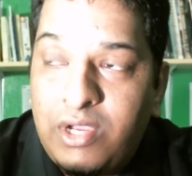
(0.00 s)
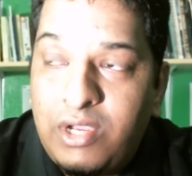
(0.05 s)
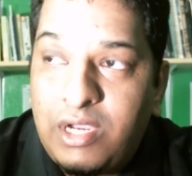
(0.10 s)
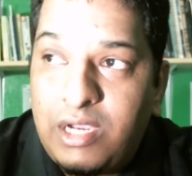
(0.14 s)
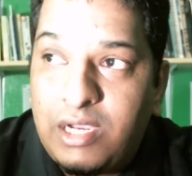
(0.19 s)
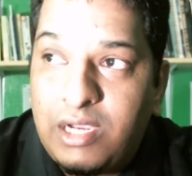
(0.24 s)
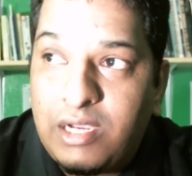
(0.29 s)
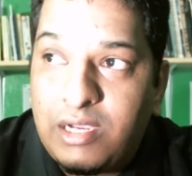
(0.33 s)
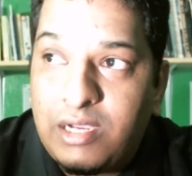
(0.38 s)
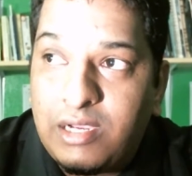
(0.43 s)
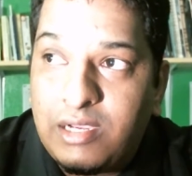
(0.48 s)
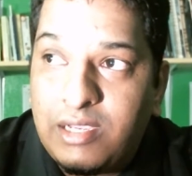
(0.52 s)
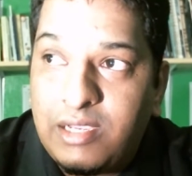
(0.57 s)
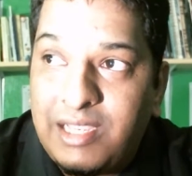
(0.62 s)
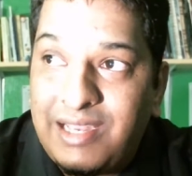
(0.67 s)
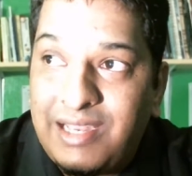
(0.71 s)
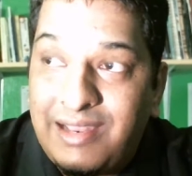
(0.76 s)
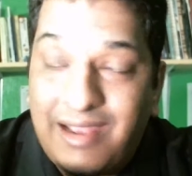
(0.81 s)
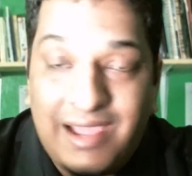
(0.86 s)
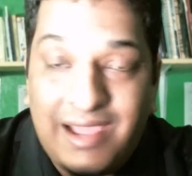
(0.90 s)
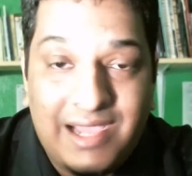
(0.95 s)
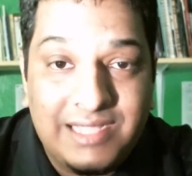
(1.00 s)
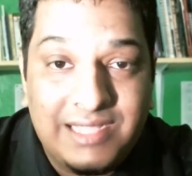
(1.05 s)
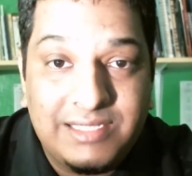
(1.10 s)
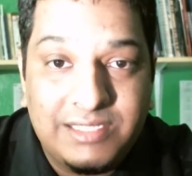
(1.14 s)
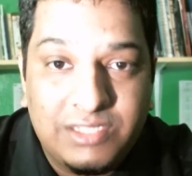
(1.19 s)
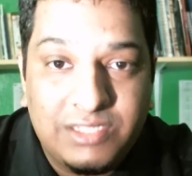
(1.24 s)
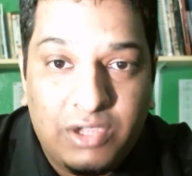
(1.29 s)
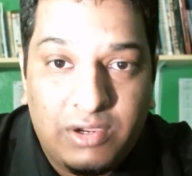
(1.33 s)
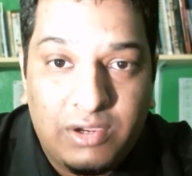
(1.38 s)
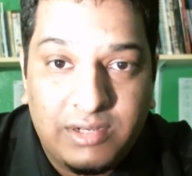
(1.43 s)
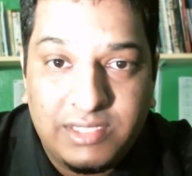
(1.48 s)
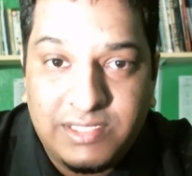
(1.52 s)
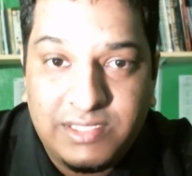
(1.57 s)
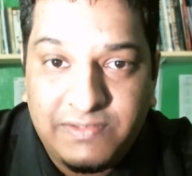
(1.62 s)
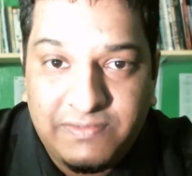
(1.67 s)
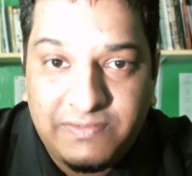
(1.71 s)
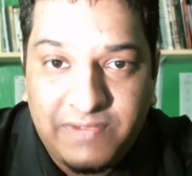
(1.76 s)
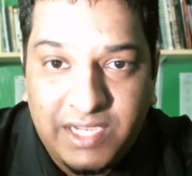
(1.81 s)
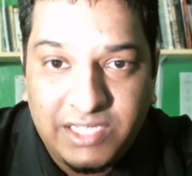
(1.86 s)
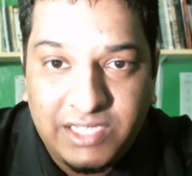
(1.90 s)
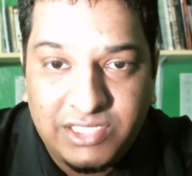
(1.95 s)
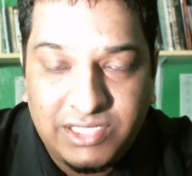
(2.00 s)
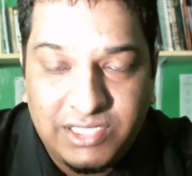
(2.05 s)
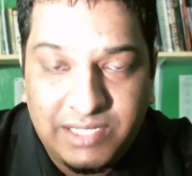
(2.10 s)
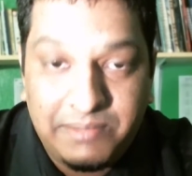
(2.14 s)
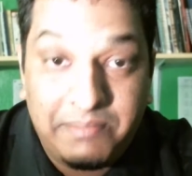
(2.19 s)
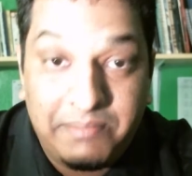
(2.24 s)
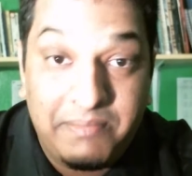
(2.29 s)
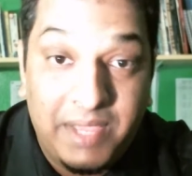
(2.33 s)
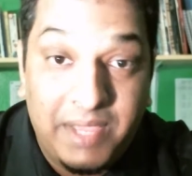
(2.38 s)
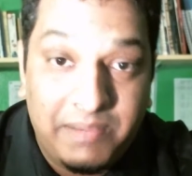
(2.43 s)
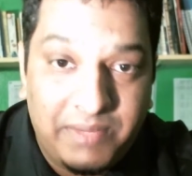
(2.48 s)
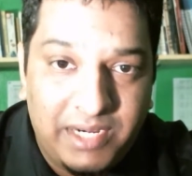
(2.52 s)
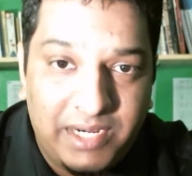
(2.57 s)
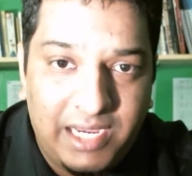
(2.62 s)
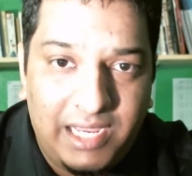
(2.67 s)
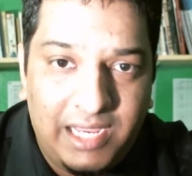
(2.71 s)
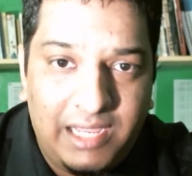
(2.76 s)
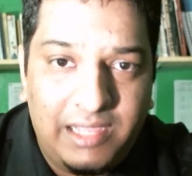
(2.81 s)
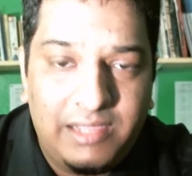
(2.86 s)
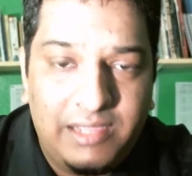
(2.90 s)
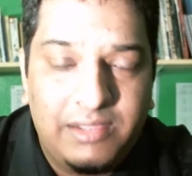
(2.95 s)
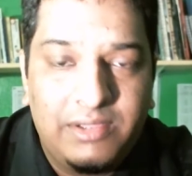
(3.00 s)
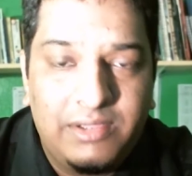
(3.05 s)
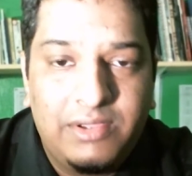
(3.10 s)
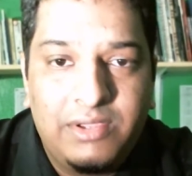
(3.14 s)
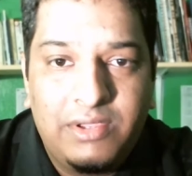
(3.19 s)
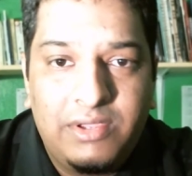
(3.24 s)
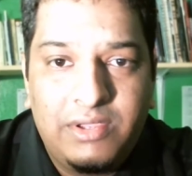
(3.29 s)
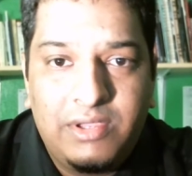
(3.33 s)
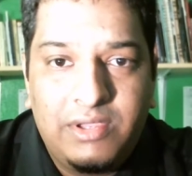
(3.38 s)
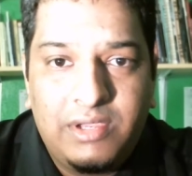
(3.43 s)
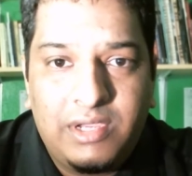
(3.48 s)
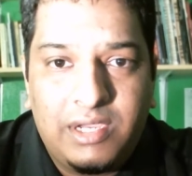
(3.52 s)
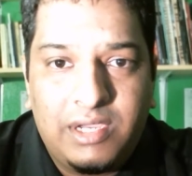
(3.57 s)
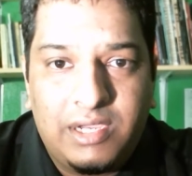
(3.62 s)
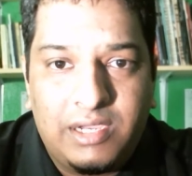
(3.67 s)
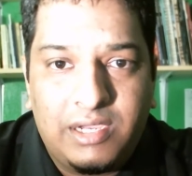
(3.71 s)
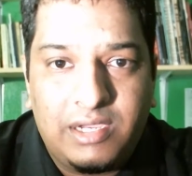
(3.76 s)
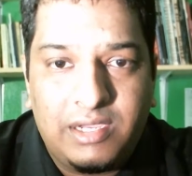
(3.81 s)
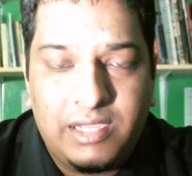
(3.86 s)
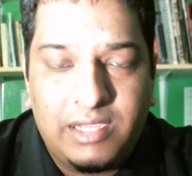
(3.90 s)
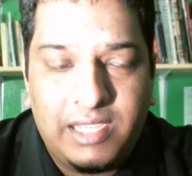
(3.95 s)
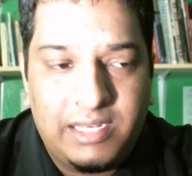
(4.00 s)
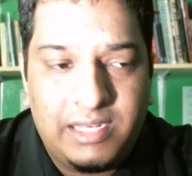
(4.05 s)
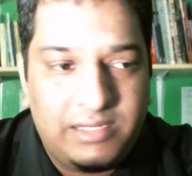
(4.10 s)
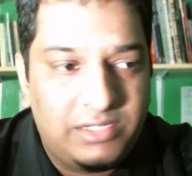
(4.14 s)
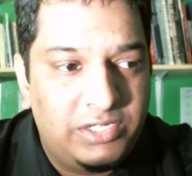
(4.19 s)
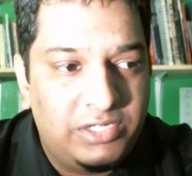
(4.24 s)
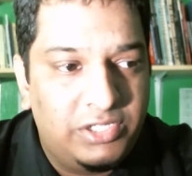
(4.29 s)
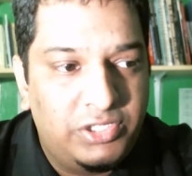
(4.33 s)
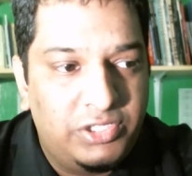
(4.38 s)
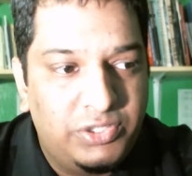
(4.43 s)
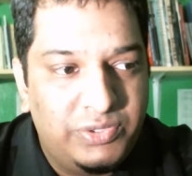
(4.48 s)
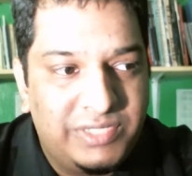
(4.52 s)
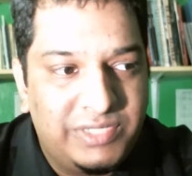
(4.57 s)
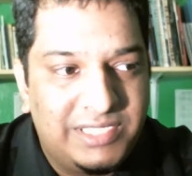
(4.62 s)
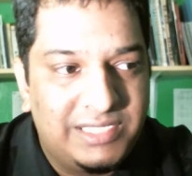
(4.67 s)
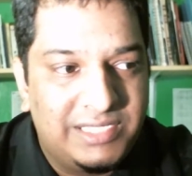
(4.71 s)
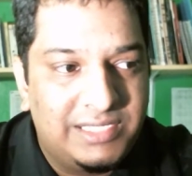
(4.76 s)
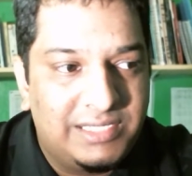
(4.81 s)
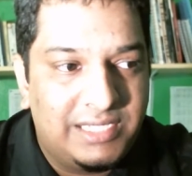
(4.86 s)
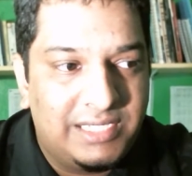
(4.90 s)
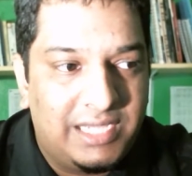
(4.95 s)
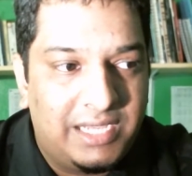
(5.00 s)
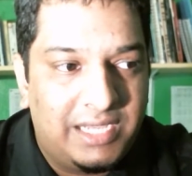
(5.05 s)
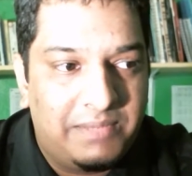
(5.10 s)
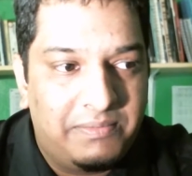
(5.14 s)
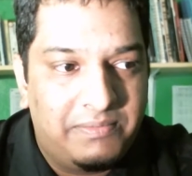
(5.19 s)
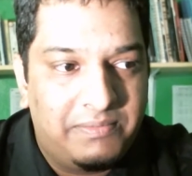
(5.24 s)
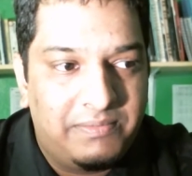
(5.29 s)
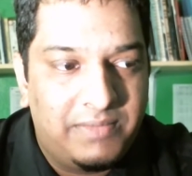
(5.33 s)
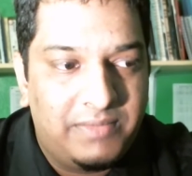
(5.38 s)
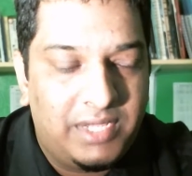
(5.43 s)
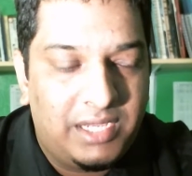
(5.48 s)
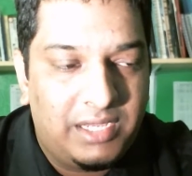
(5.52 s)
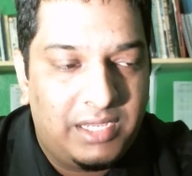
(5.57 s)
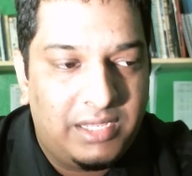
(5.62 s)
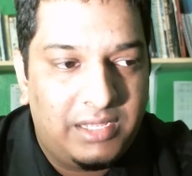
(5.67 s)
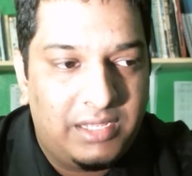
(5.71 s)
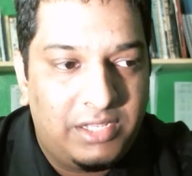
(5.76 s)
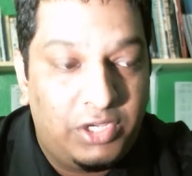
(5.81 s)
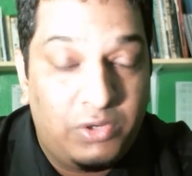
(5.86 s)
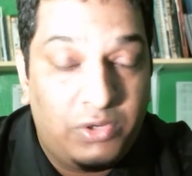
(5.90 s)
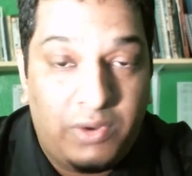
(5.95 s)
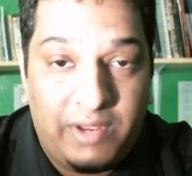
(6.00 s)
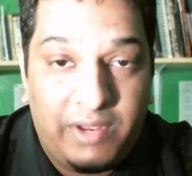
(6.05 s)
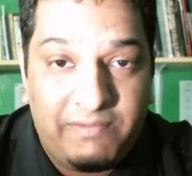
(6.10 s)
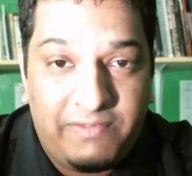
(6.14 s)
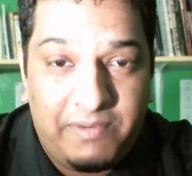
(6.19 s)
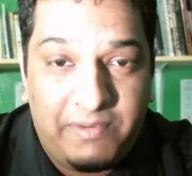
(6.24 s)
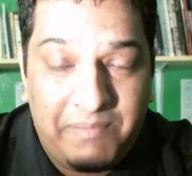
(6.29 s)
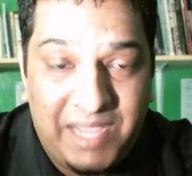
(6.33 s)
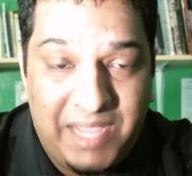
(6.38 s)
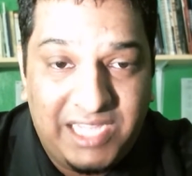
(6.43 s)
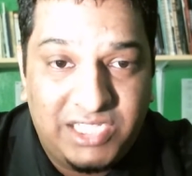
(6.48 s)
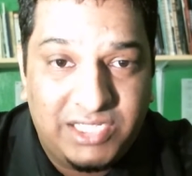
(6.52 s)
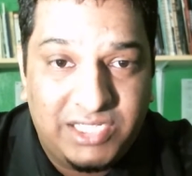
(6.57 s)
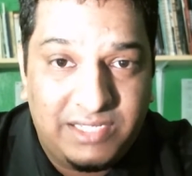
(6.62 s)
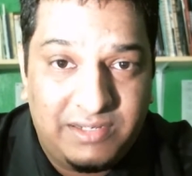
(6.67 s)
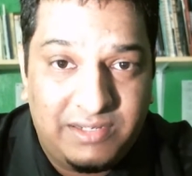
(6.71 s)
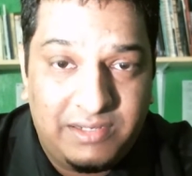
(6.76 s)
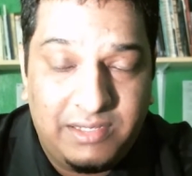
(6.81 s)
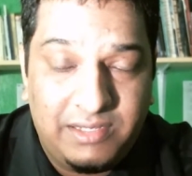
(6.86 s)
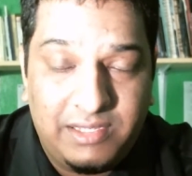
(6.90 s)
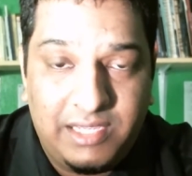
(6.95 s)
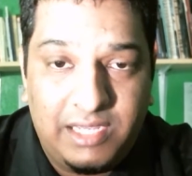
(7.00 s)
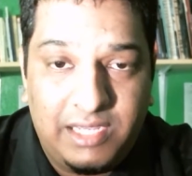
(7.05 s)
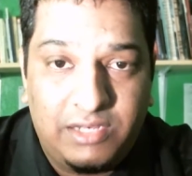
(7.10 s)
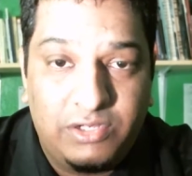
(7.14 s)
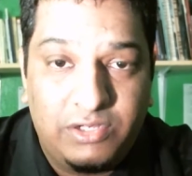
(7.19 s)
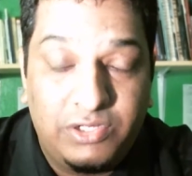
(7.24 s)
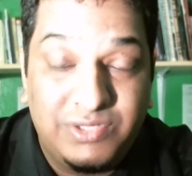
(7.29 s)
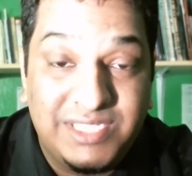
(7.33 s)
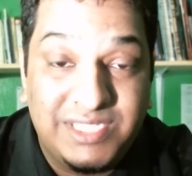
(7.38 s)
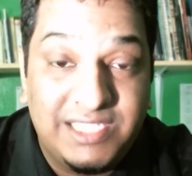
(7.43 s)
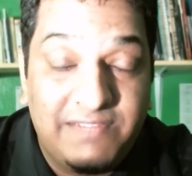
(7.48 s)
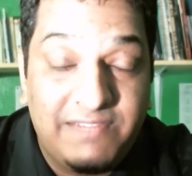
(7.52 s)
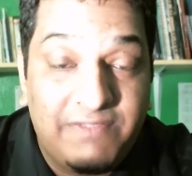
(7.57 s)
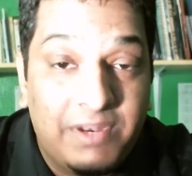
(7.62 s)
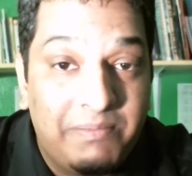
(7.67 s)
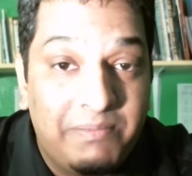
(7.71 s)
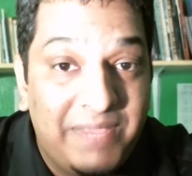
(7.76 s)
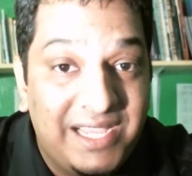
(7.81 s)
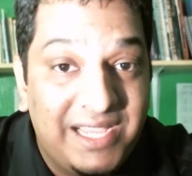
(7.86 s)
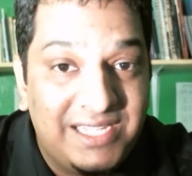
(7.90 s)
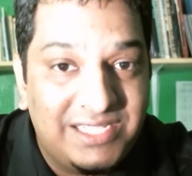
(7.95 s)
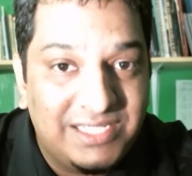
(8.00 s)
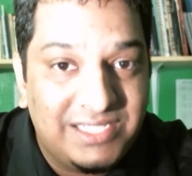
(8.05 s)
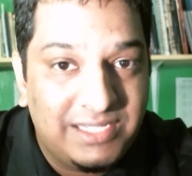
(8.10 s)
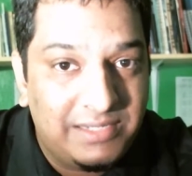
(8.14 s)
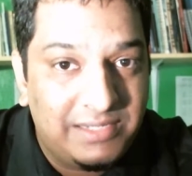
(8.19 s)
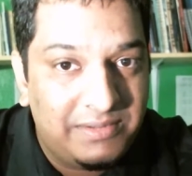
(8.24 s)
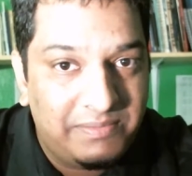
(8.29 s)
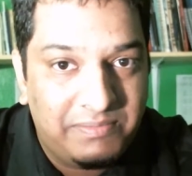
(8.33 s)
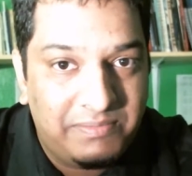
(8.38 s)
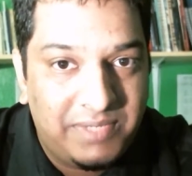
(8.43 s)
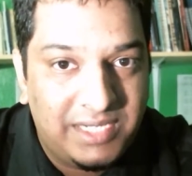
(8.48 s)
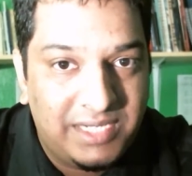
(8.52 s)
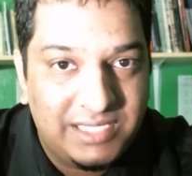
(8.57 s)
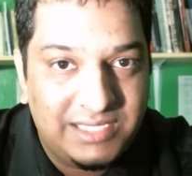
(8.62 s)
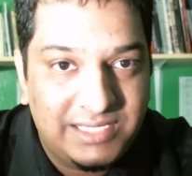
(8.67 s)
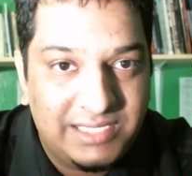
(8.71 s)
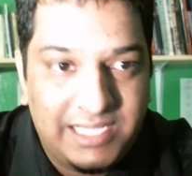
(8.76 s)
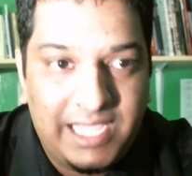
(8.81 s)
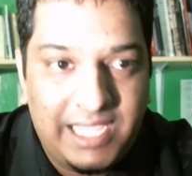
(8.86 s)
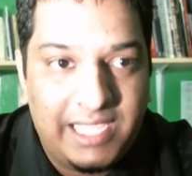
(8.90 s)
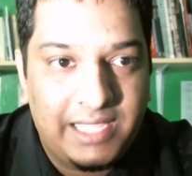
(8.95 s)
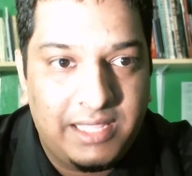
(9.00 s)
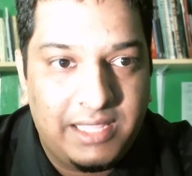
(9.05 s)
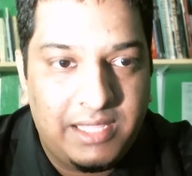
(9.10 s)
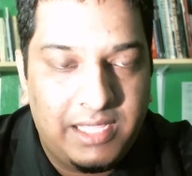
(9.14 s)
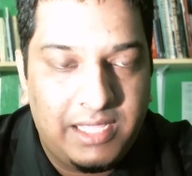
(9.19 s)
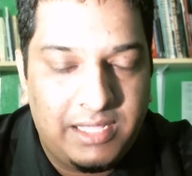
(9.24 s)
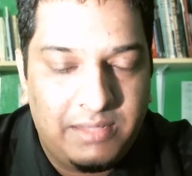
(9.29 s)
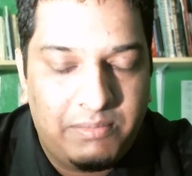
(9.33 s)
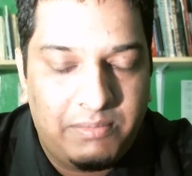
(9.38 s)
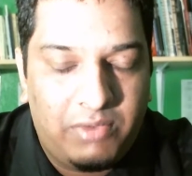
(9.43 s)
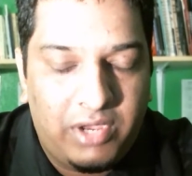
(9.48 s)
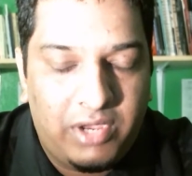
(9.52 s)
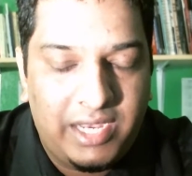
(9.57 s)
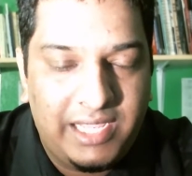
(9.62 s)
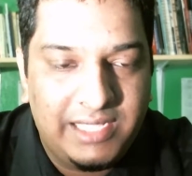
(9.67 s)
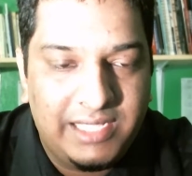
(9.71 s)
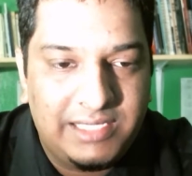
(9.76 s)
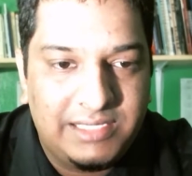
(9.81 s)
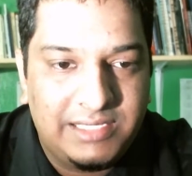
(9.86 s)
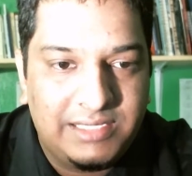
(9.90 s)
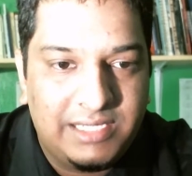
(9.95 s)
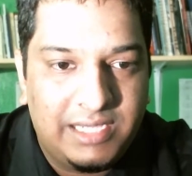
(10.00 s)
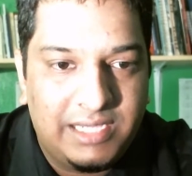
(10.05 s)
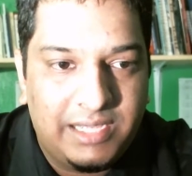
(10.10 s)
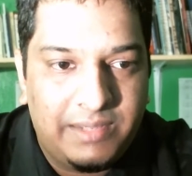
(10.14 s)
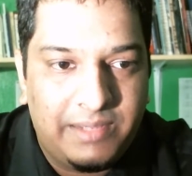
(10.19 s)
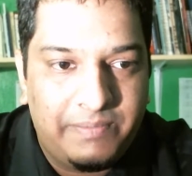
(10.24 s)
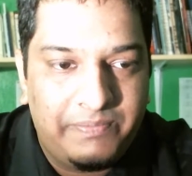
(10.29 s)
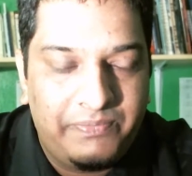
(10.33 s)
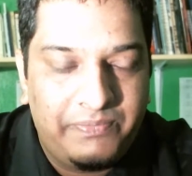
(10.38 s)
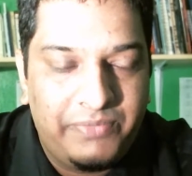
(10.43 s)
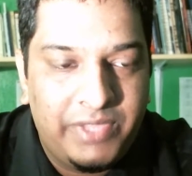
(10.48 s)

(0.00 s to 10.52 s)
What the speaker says: it enhances cognitive function, memory, it reduces neuroinflammation, it reduces inflammation per se in the body. It's an